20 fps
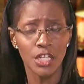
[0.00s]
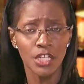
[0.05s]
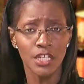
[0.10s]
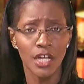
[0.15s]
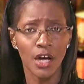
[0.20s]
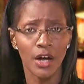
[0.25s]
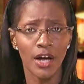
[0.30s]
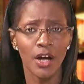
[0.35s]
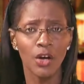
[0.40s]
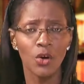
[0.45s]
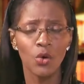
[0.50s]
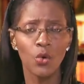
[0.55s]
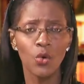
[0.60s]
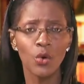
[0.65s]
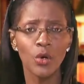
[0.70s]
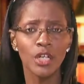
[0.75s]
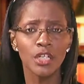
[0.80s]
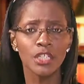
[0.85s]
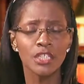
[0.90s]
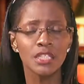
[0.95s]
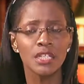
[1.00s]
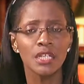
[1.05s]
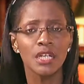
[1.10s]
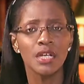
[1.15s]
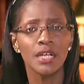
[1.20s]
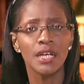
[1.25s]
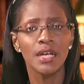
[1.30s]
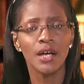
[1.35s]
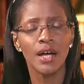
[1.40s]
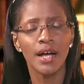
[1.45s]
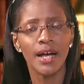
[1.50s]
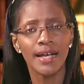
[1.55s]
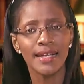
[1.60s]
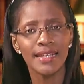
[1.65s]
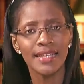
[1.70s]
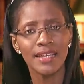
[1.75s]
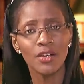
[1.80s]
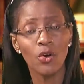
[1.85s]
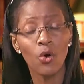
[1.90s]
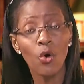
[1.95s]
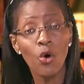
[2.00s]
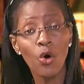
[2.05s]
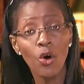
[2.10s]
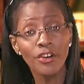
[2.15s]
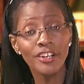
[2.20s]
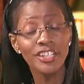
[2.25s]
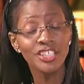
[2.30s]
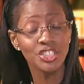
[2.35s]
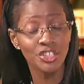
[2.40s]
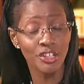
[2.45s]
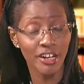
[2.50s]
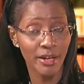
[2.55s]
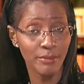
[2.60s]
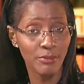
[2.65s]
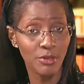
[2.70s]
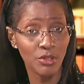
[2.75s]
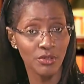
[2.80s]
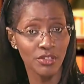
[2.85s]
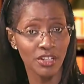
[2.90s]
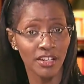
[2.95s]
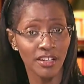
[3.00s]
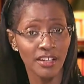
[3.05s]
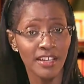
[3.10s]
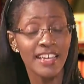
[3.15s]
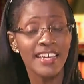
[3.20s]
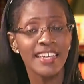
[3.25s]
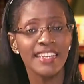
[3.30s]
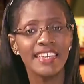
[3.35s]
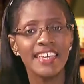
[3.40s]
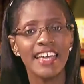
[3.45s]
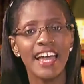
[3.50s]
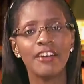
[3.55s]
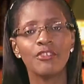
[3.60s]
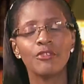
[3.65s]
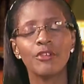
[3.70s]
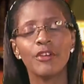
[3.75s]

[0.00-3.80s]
Now, a court or a tribunal can